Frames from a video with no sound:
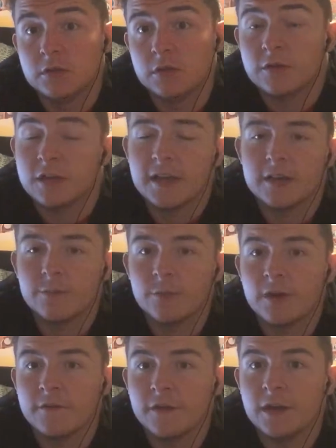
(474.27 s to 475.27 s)
Okay, he had a
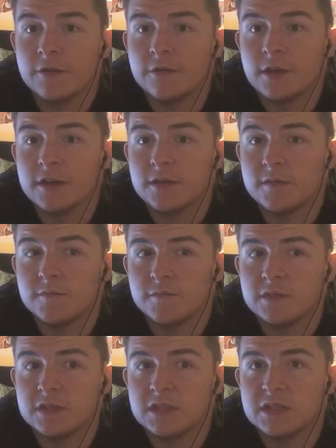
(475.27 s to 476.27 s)
brake failure and ended up
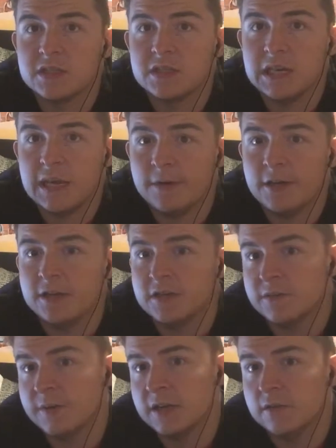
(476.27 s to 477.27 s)
slamming into
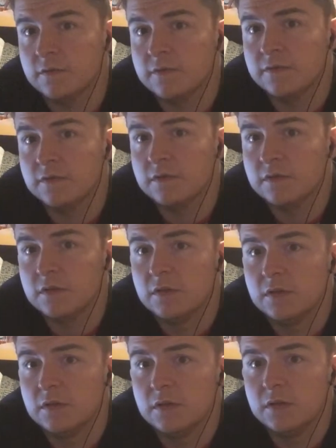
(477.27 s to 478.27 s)
the back of,
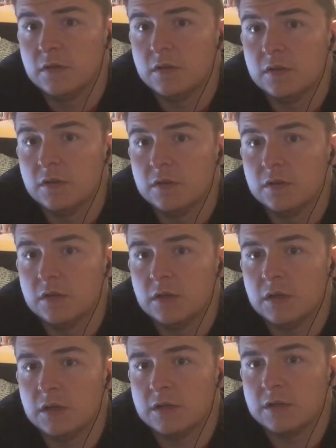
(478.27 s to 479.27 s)

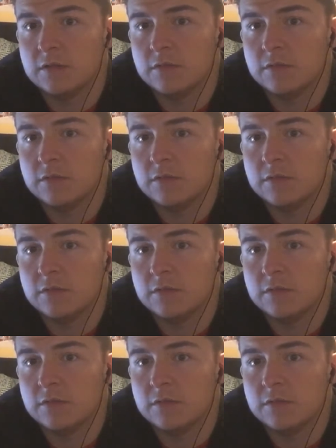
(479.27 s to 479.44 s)
I've